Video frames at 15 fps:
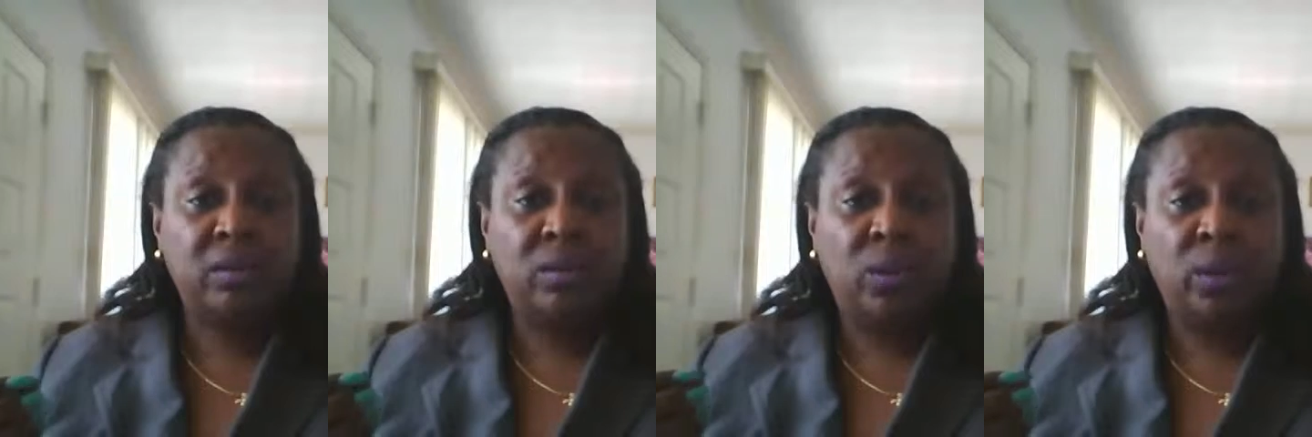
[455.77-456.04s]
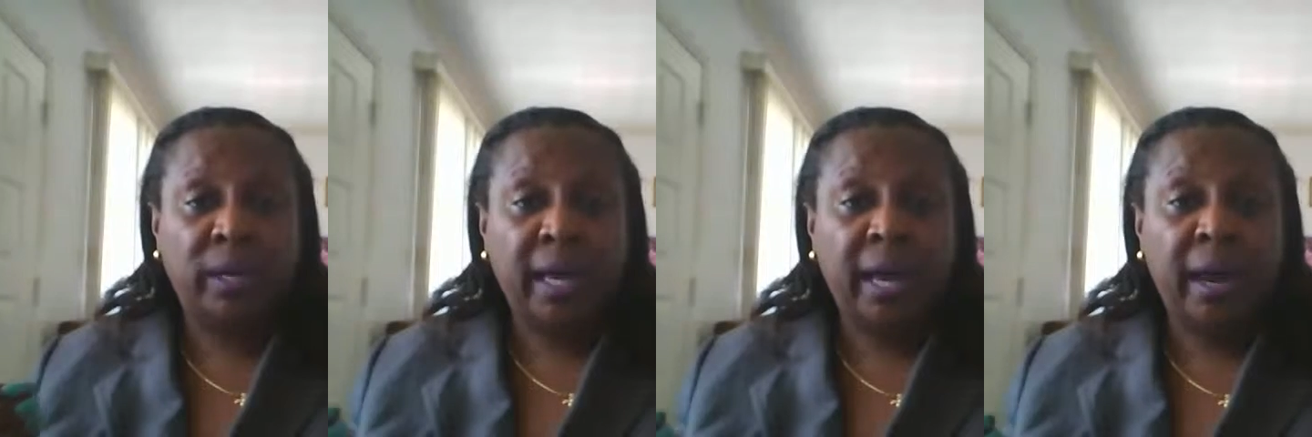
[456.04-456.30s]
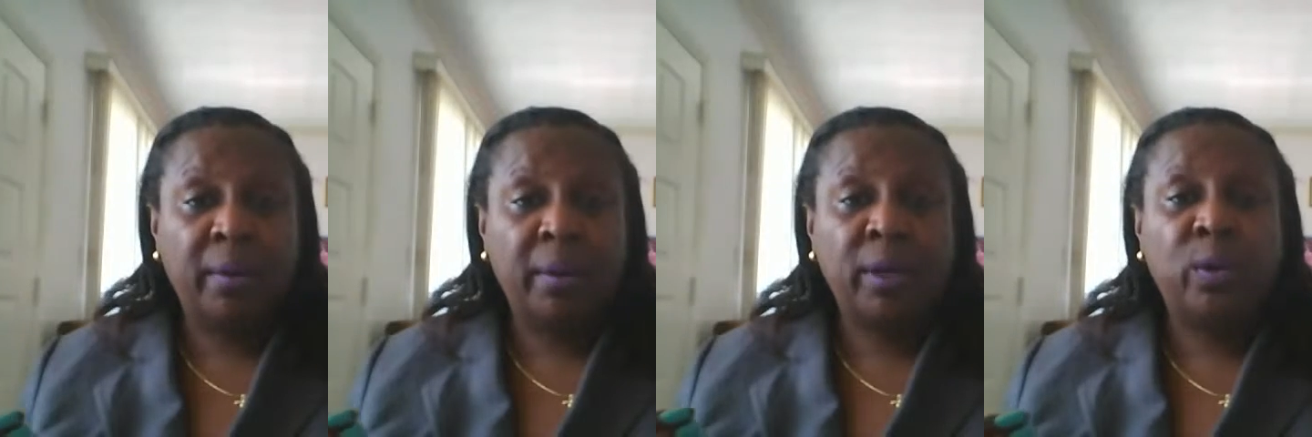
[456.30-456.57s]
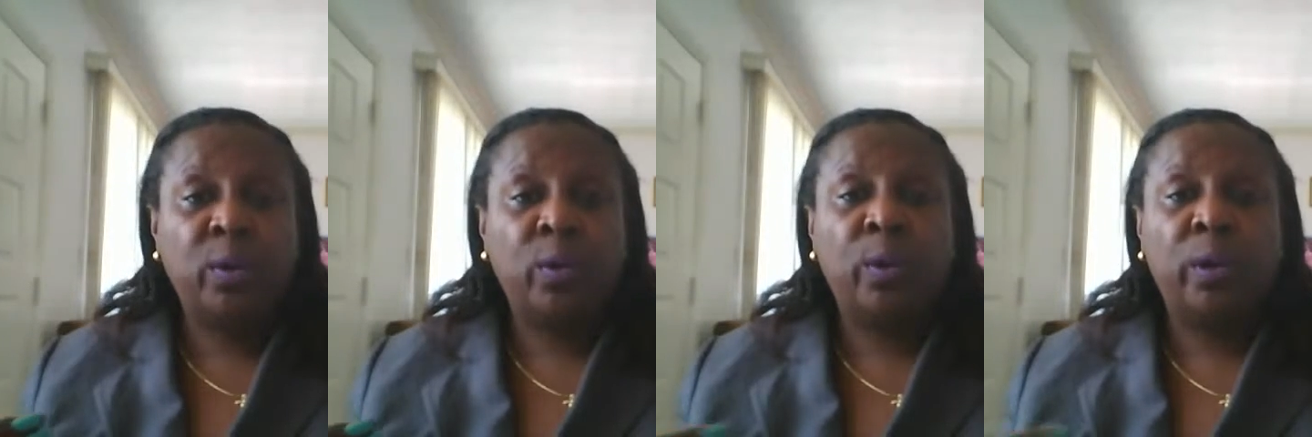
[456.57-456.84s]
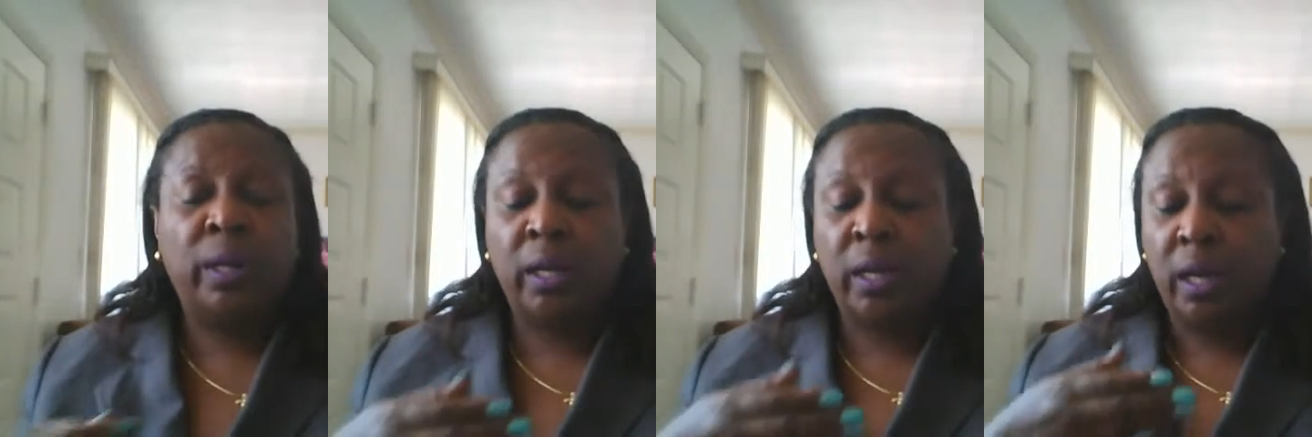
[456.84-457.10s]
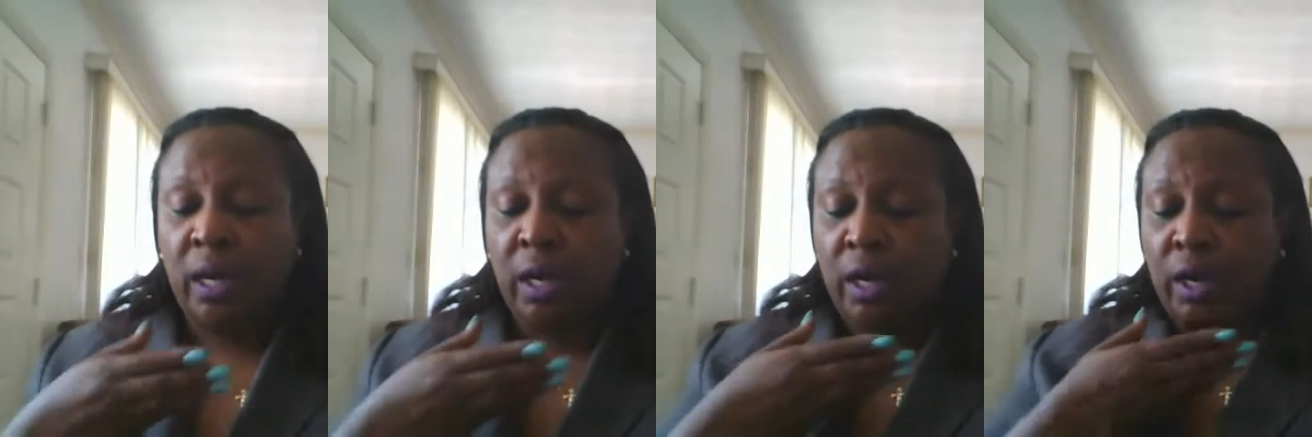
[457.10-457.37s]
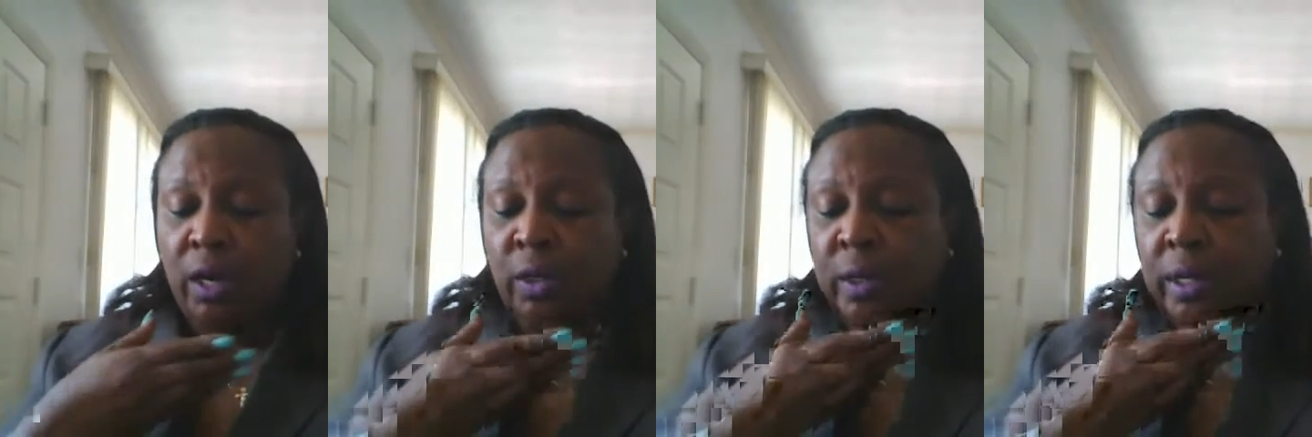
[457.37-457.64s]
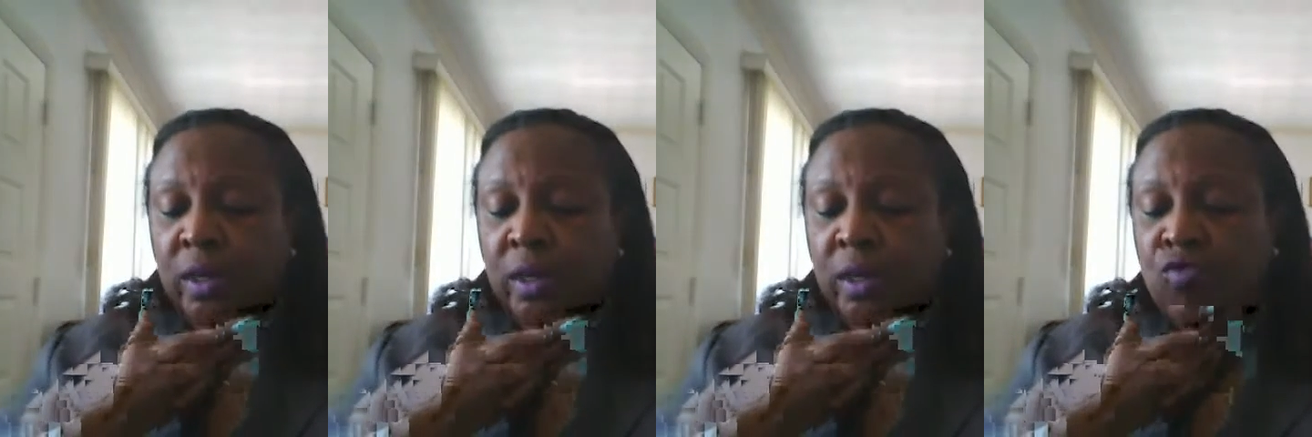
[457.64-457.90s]
or carrier oil, you
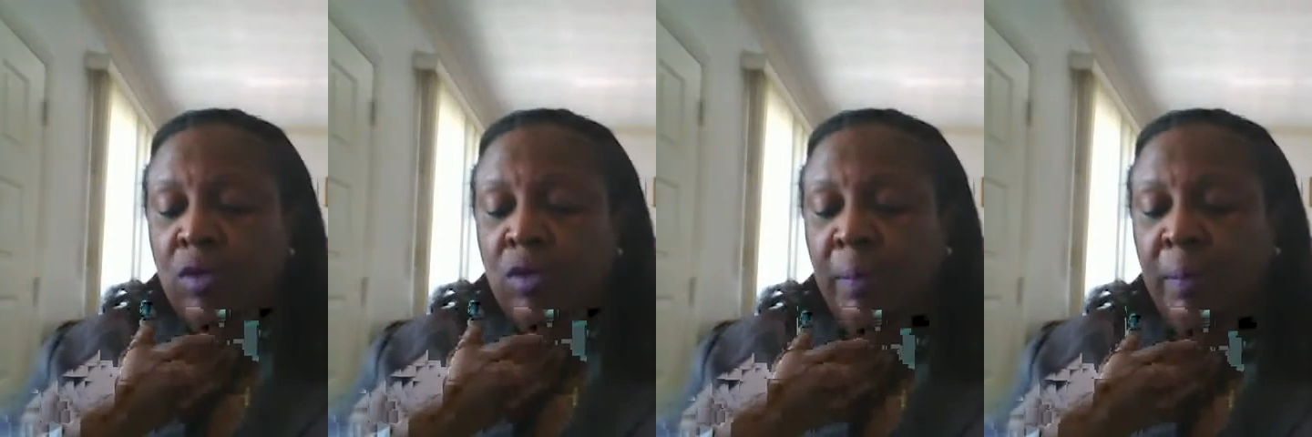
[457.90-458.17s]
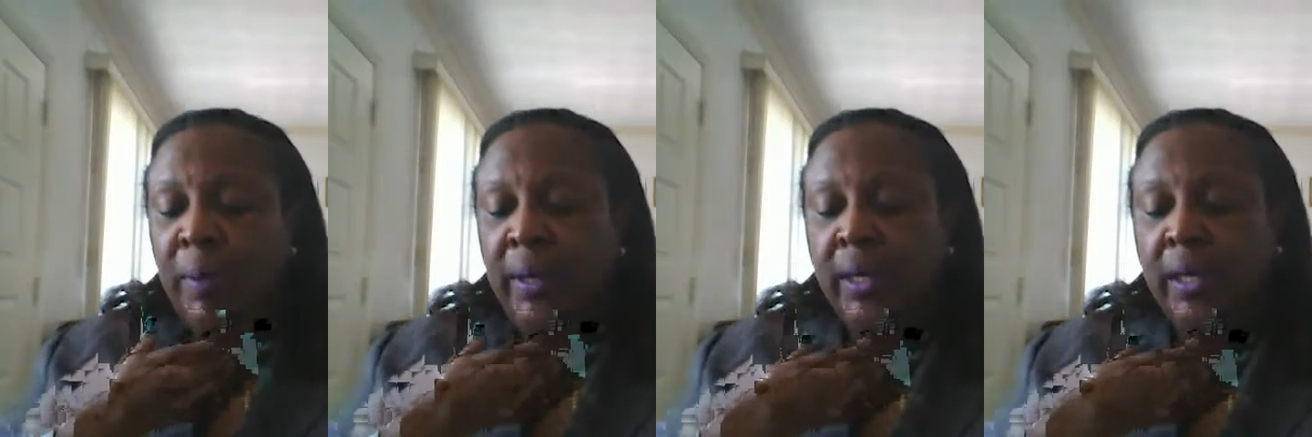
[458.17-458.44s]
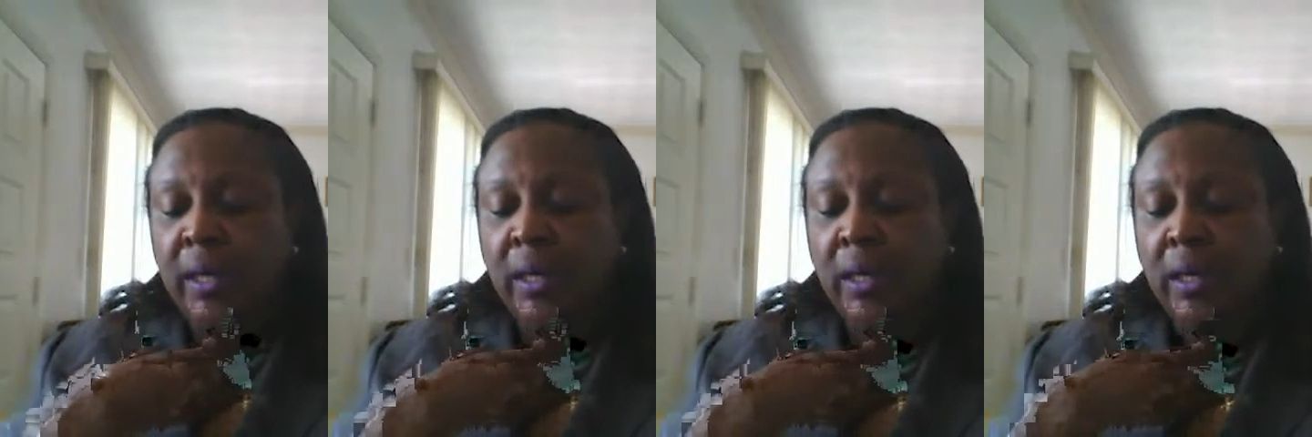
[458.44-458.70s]
can rub it